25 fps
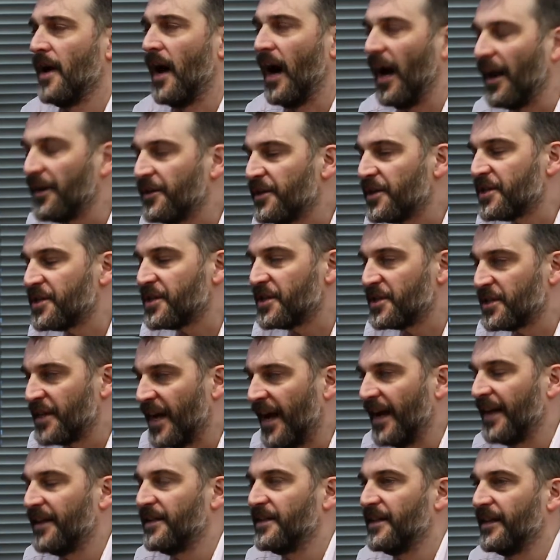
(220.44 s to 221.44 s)

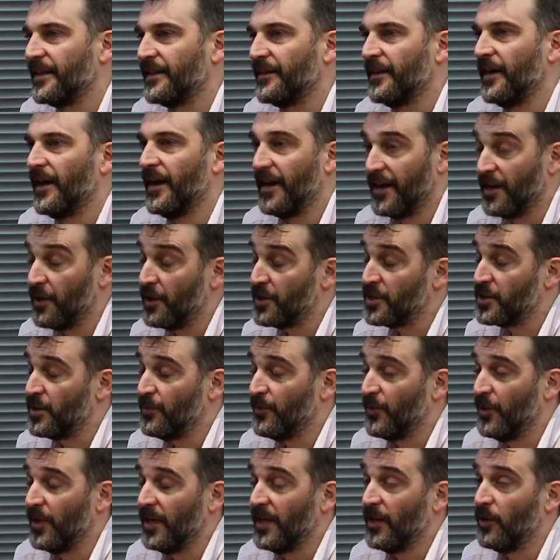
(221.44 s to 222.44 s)
understanding their
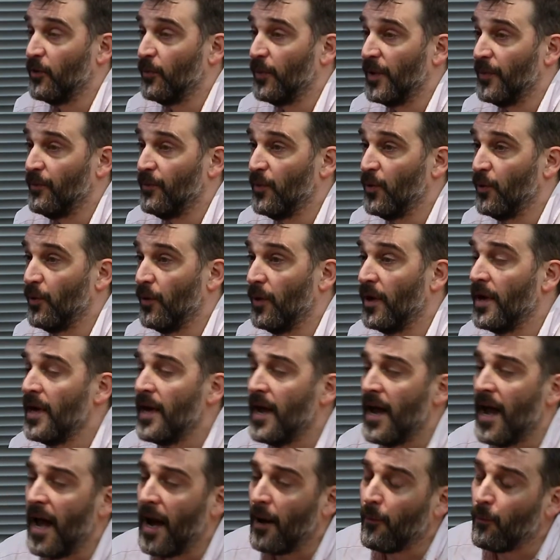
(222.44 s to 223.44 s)
customer a little bit more.
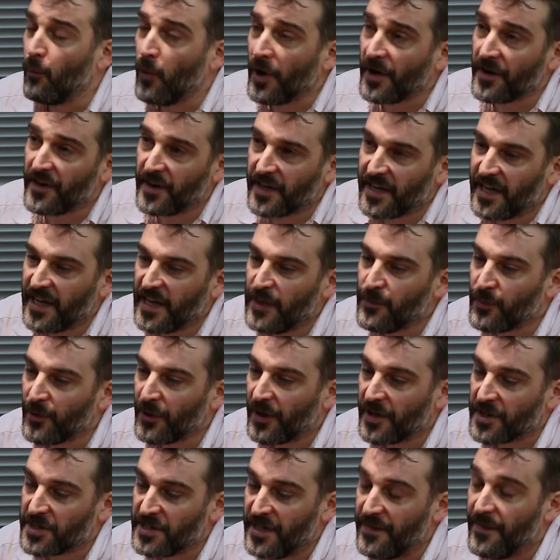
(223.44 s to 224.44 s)
And one of the key
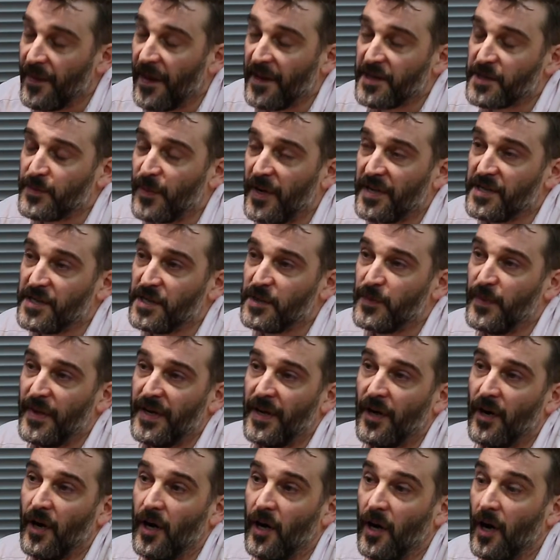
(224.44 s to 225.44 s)
products in that space has been
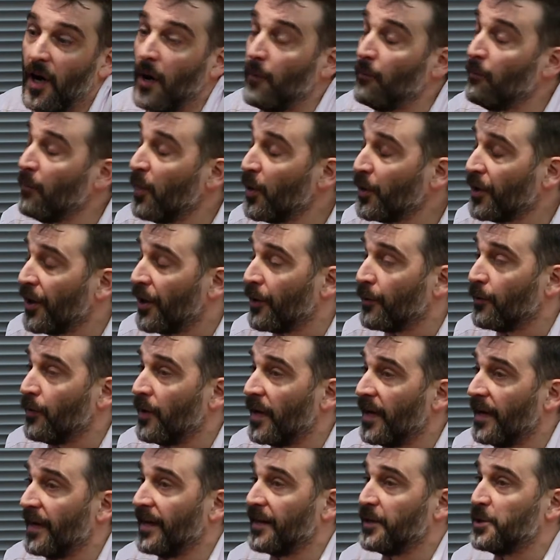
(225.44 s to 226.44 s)
our mono
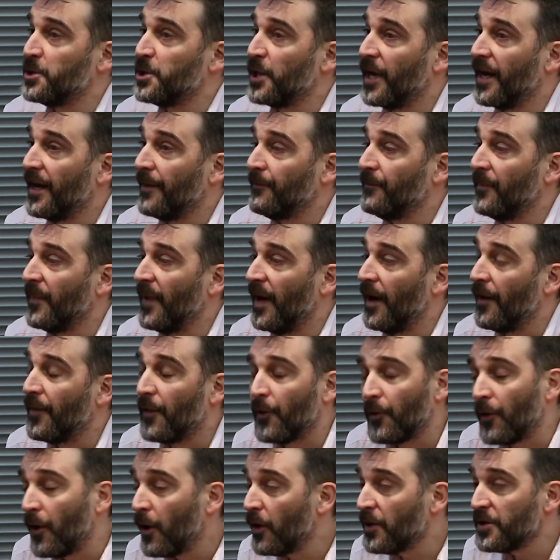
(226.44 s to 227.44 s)
inkjet. And
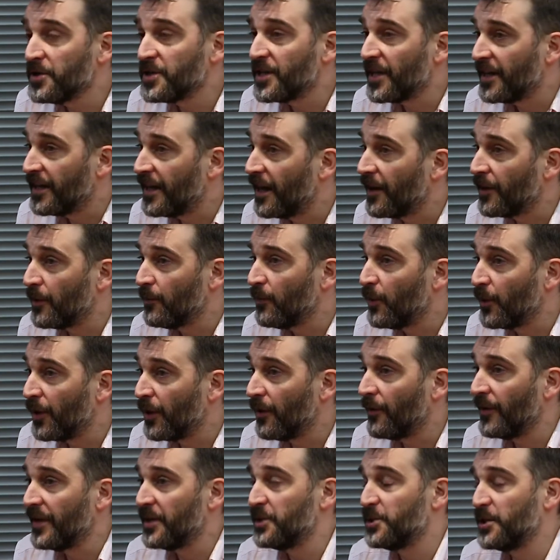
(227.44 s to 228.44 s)
there aren't any other
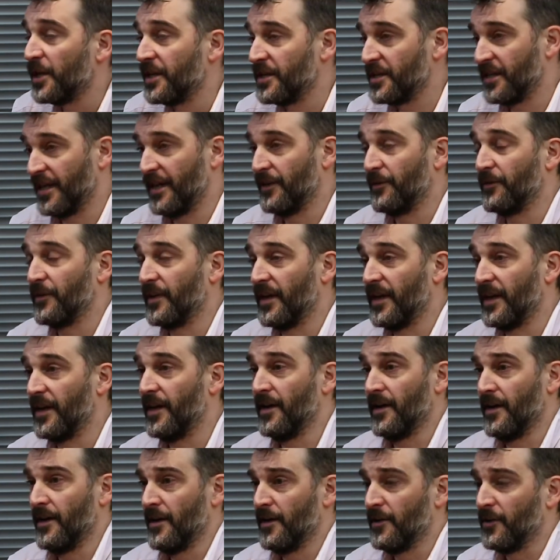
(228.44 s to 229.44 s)
mono inkjets out there
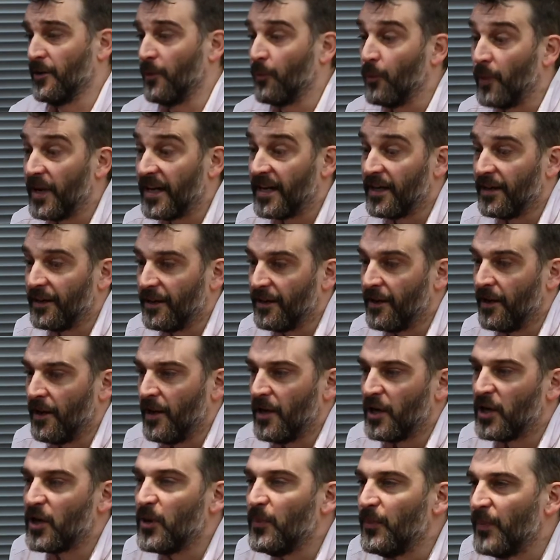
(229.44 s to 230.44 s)
that we can
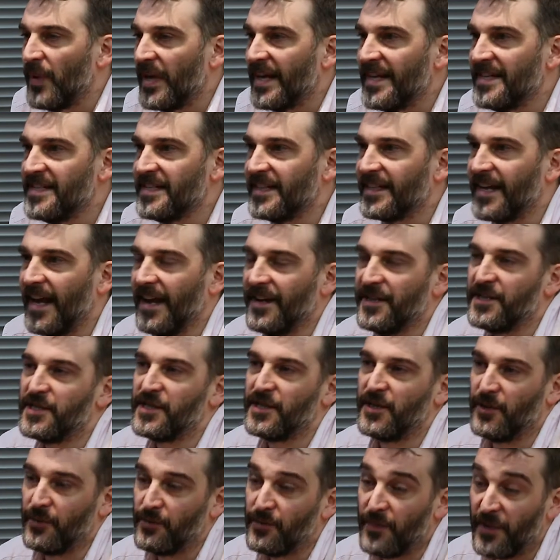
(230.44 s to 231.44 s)
compete
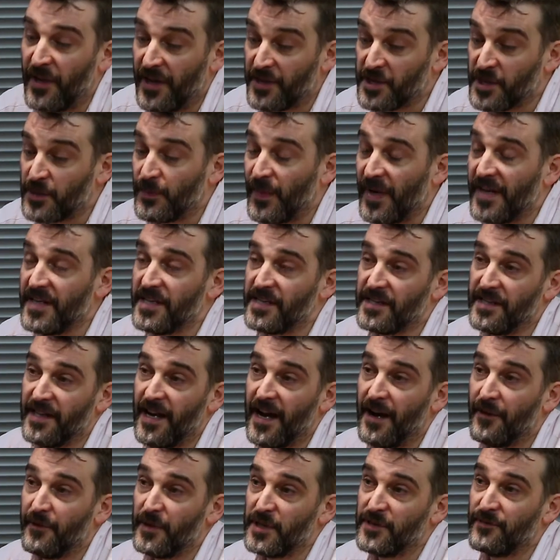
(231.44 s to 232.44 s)
against. The space
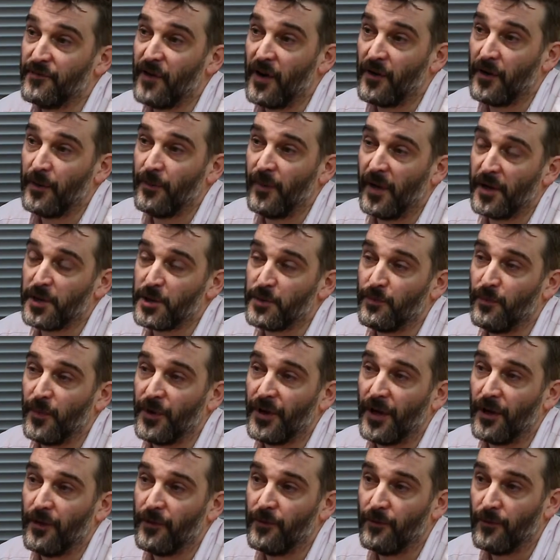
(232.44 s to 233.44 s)
there is very much
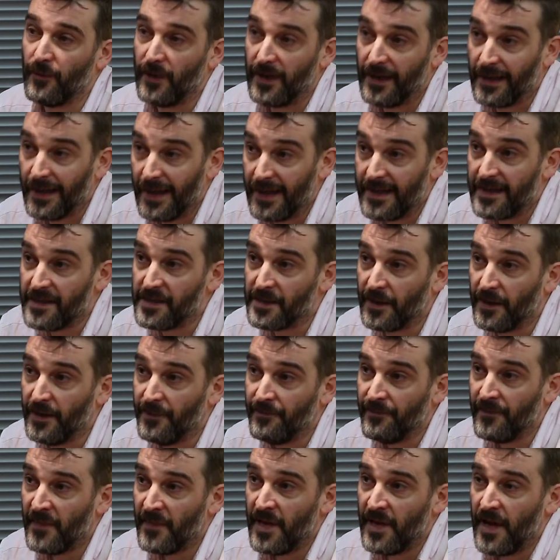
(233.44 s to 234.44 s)
mono laser.
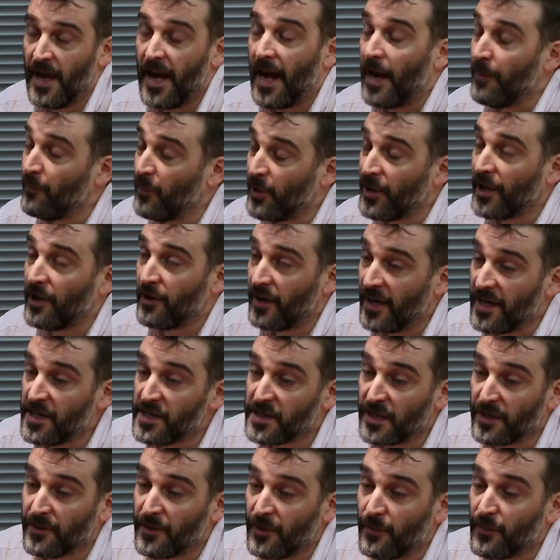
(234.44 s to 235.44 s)
And mono
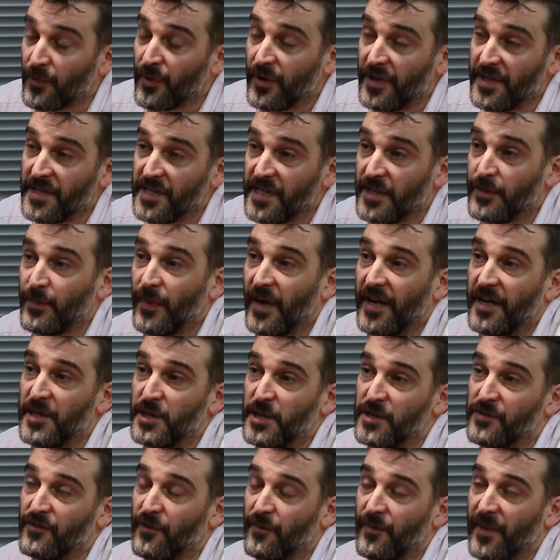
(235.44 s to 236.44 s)
laser, the printed
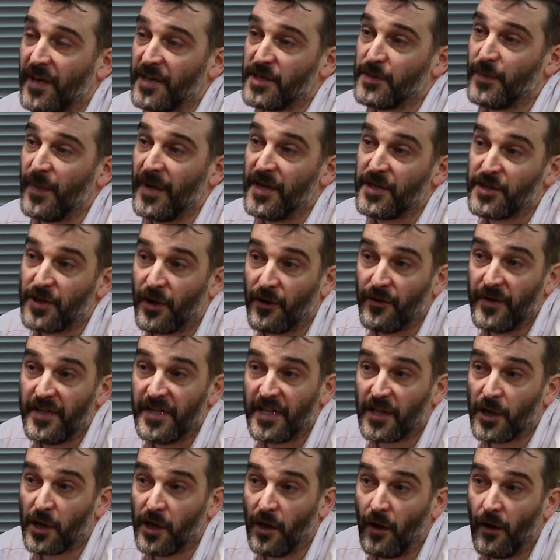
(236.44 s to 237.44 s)
pages from that space are in
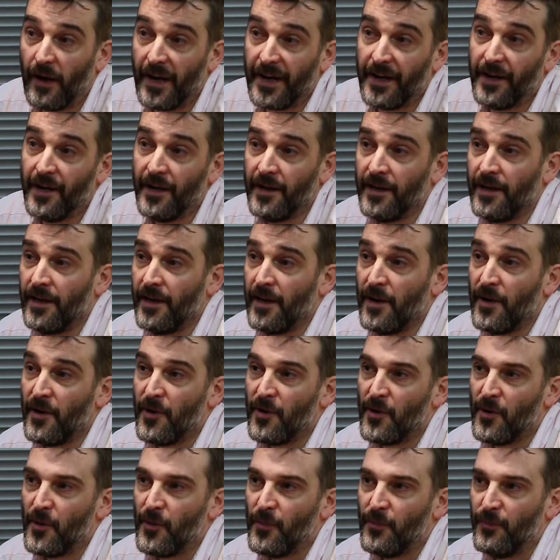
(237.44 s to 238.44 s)
decline,
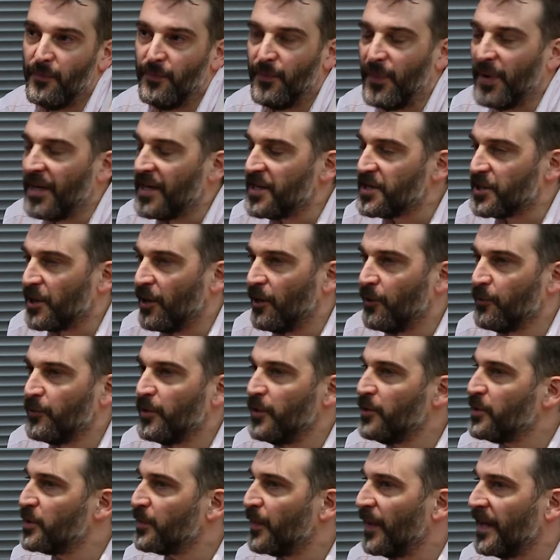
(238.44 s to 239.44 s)
but it's a whole
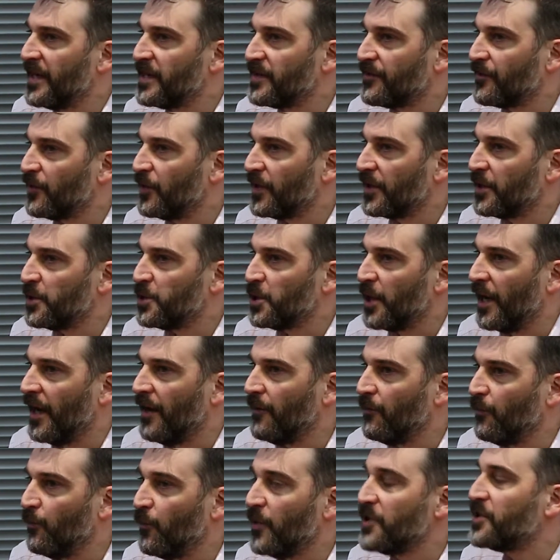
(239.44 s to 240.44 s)
new space for inkjet
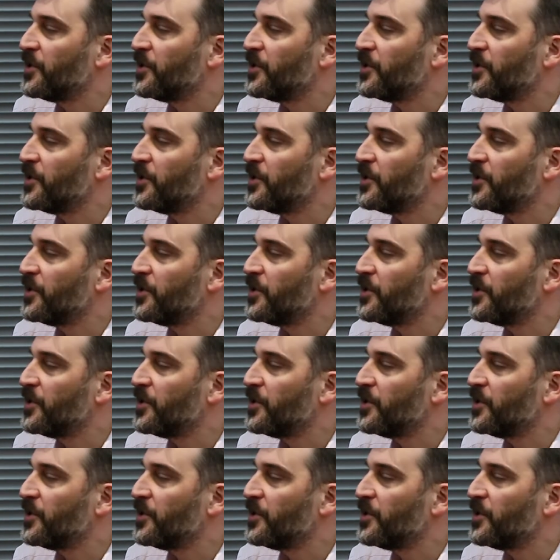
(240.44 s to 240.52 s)
with